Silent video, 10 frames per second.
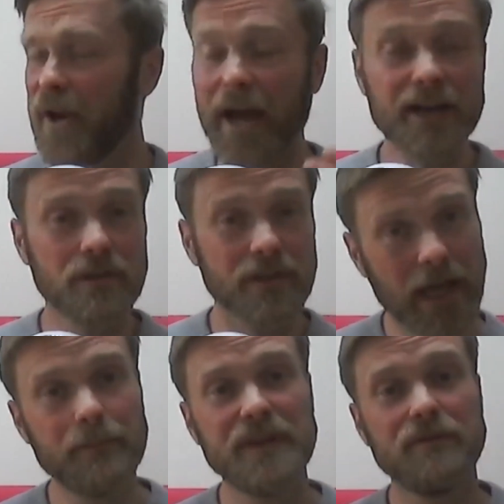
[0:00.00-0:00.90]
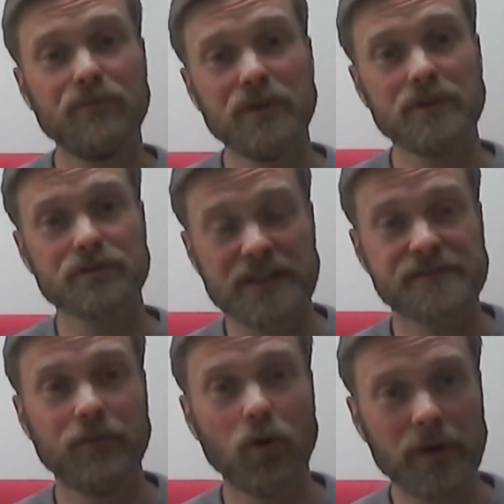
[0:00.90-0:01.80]
actually can be real
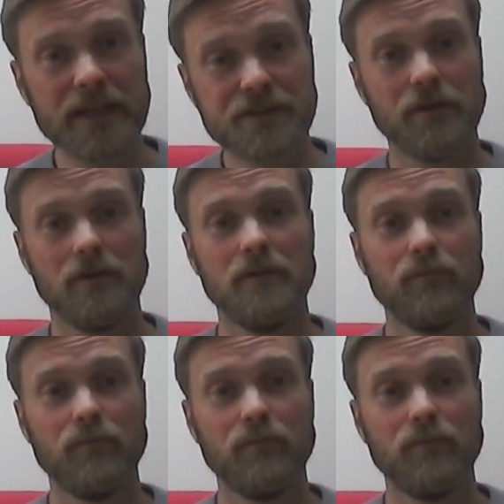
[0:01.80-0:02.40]
transformational